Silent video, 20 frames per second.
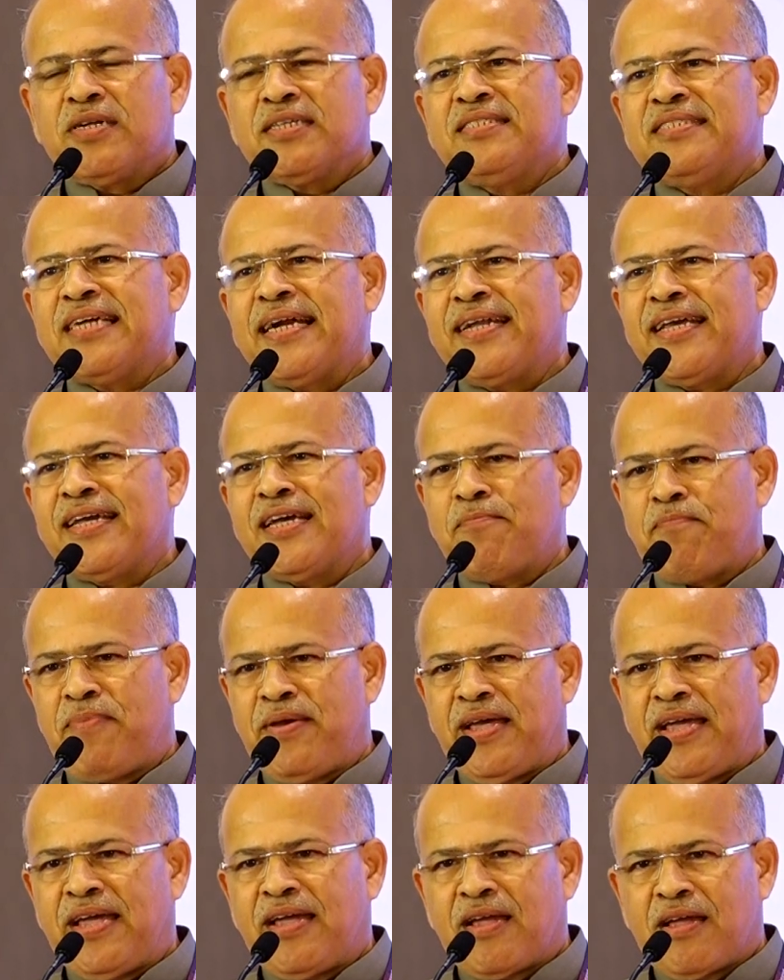about
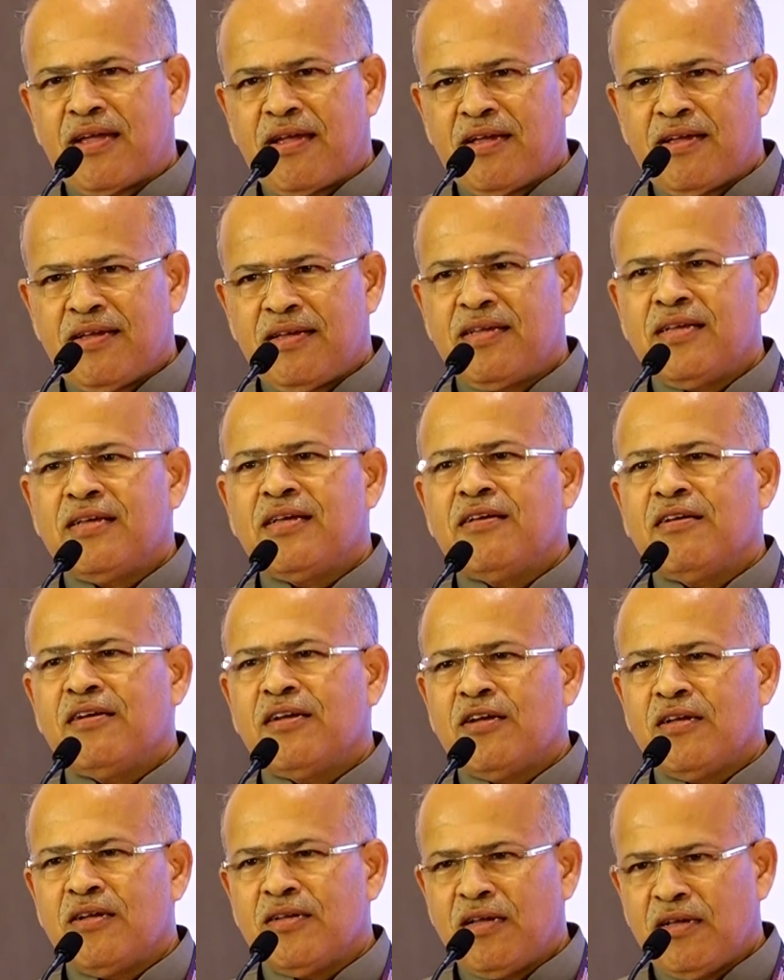setting up a
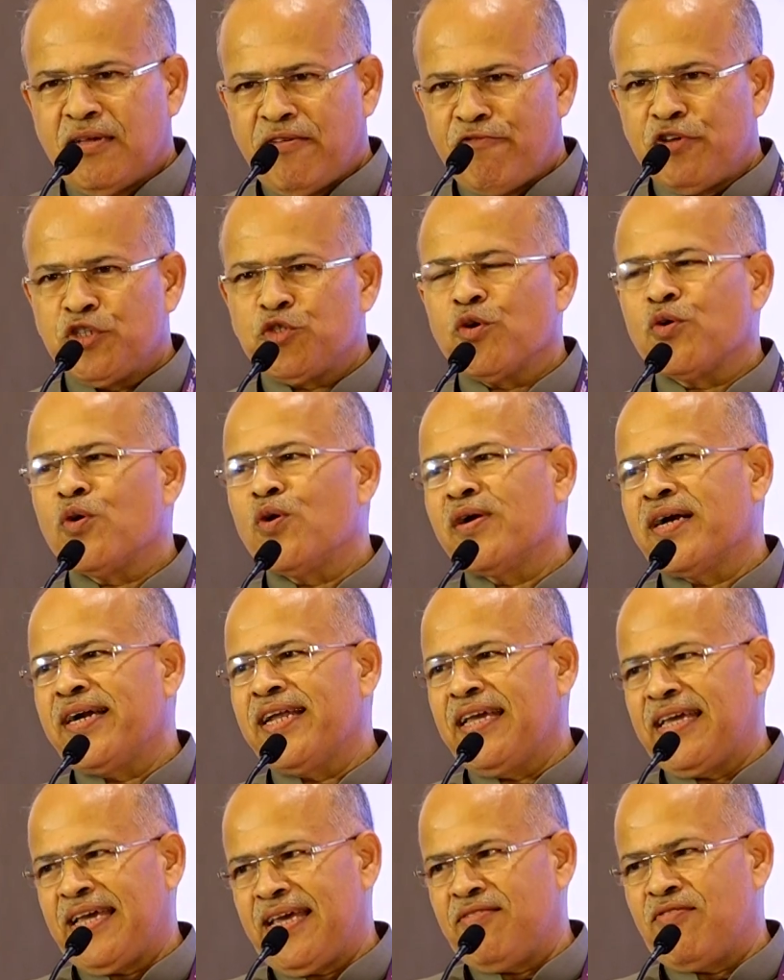
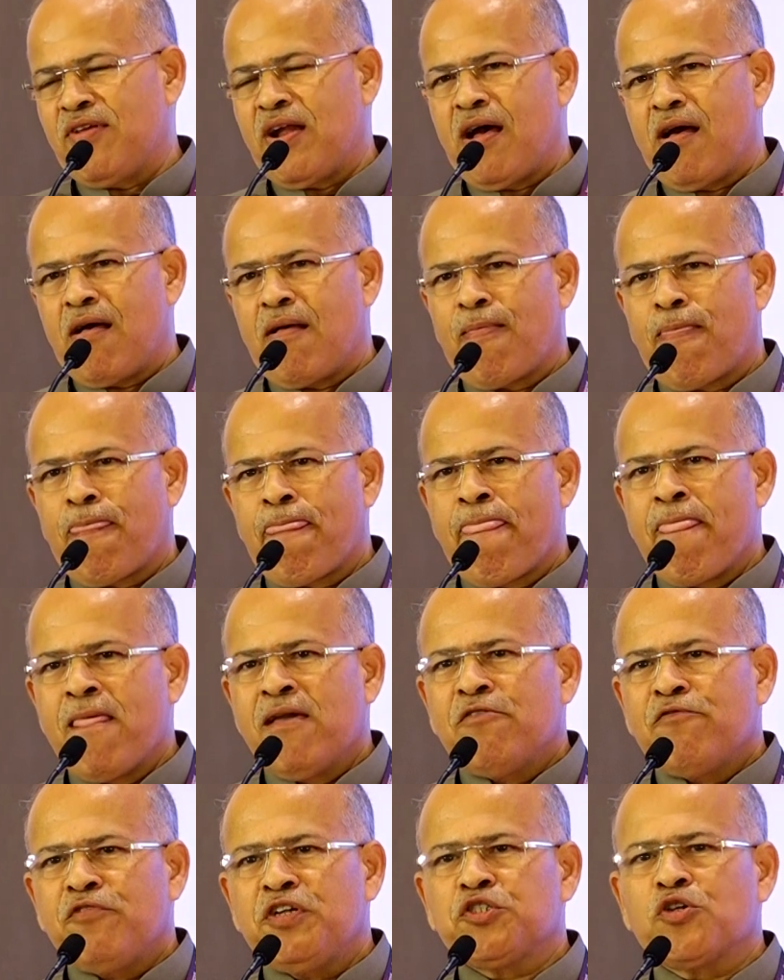Vishwakonkani Kendra,
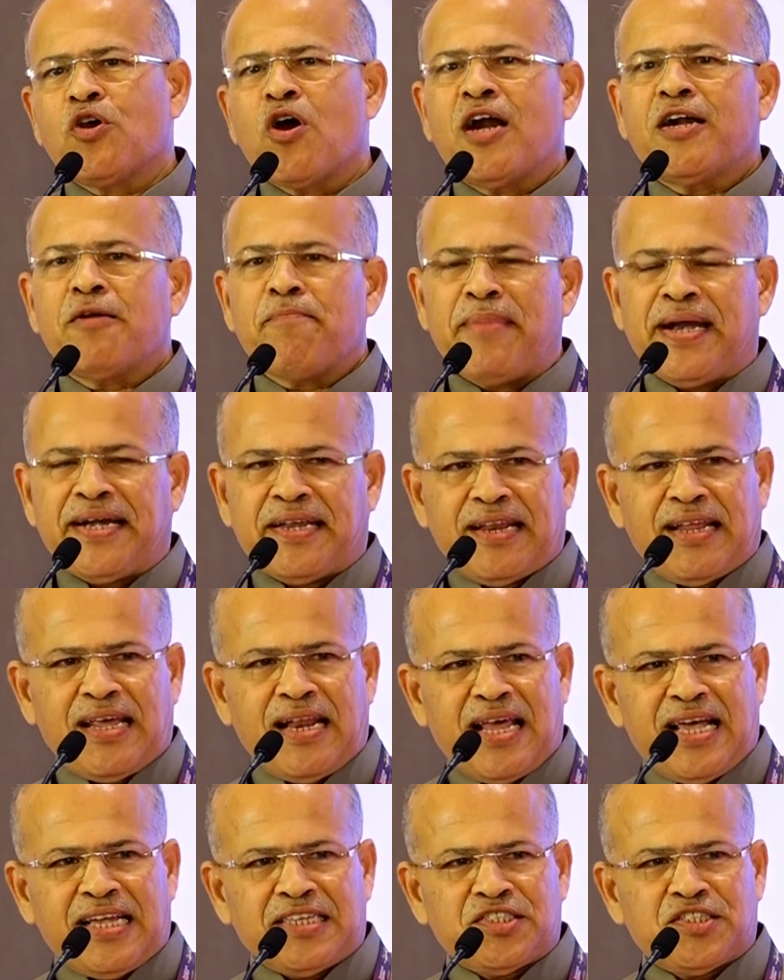which
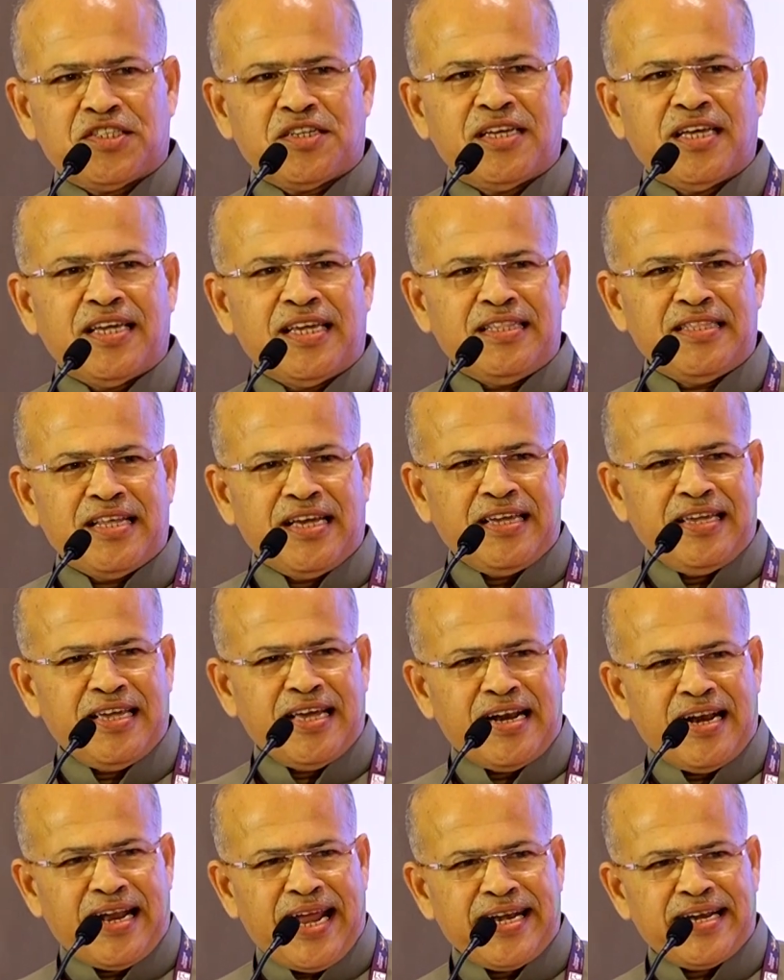got materialized
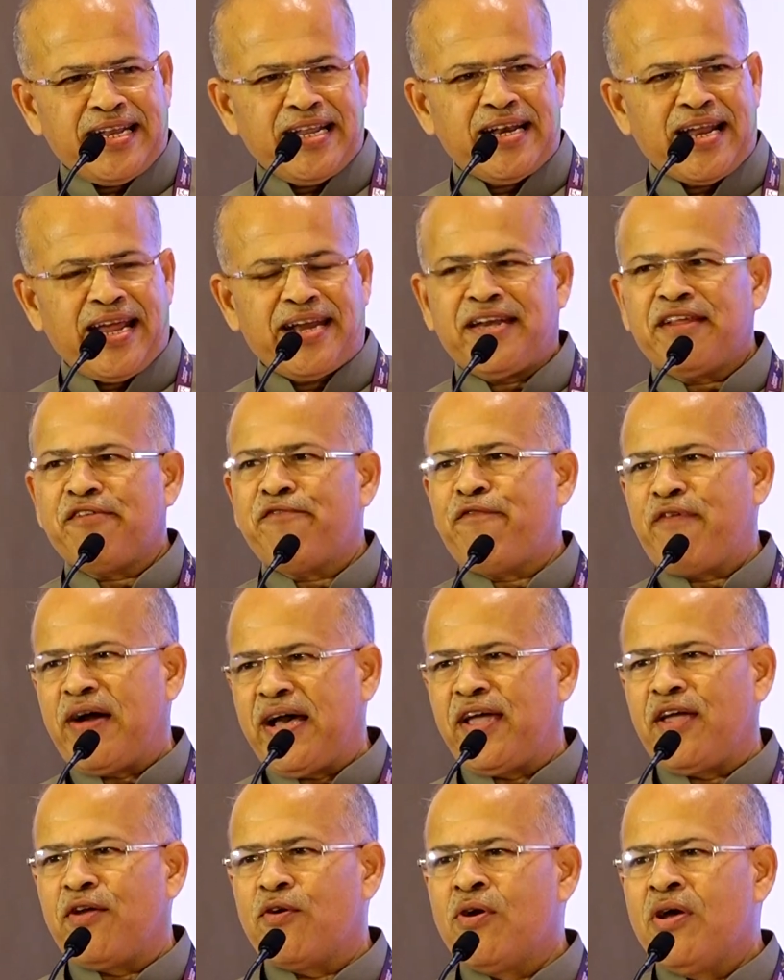in the year
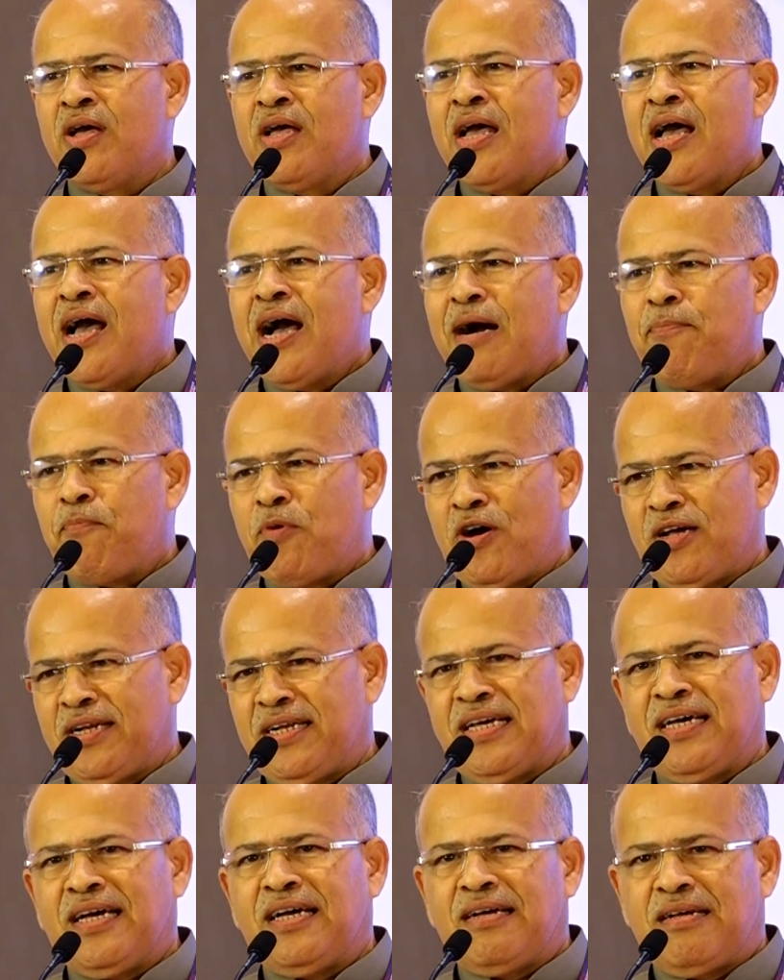1995
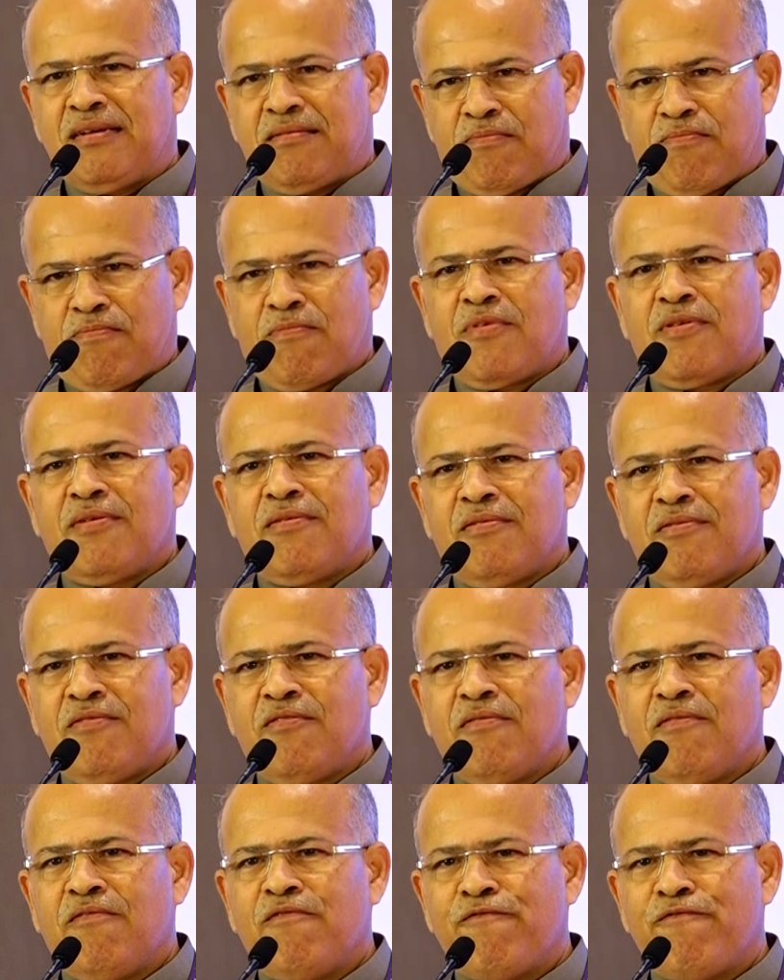upon uh,